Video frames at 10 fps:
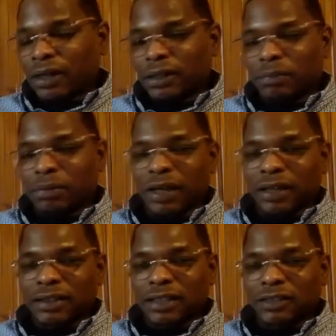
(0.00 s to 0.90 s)
at the
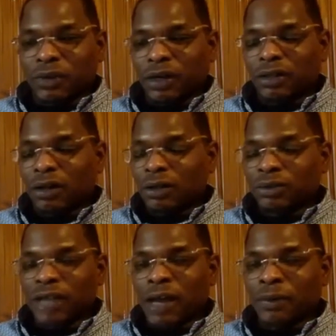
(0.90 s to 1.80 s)
plants that's working all
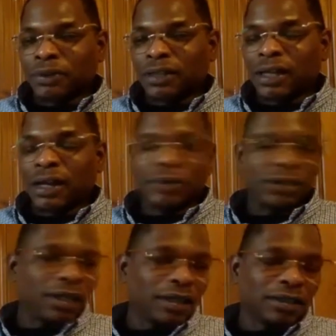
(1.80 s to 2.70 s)
those hours, like I was
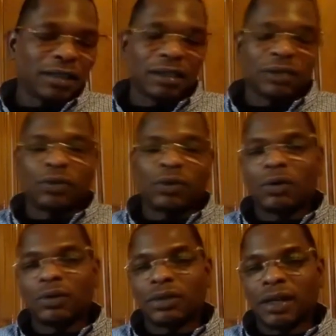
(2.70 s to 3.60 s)
saying, there's nothing
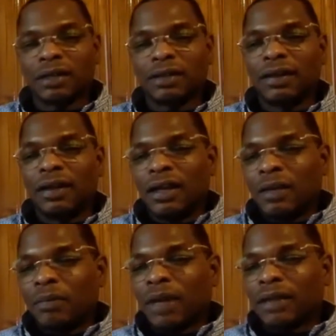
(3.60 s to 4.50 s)
wrong with that.
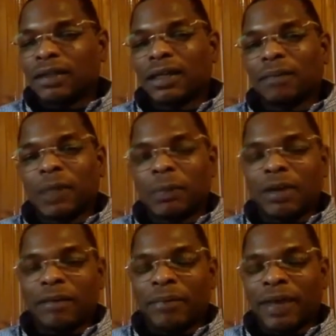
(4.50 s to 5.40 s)
But I think
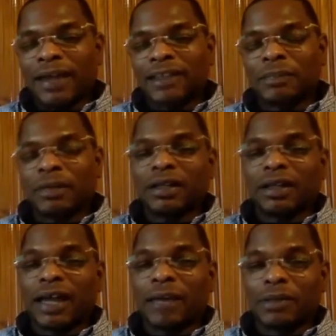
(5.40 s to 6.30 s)
people have bad spending
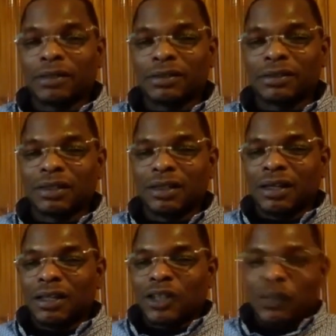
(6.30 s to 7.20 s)
habits.
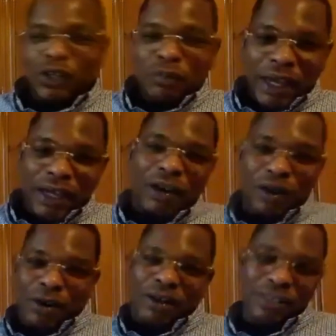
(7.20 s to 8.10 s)
So if you making
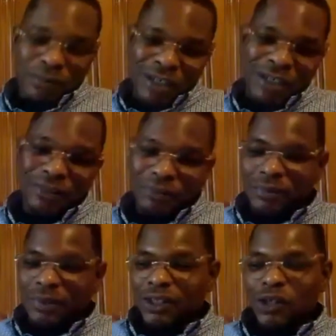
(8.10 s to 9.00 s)
all this money,
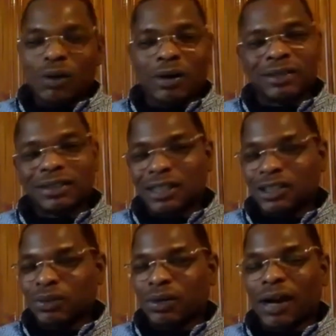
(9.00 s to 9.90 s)
you working 10,
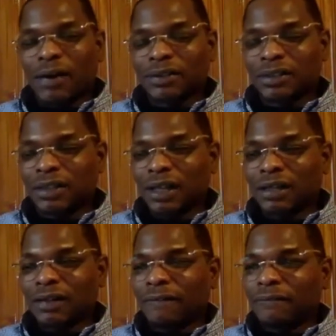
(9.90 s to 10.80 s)
12 hours a day,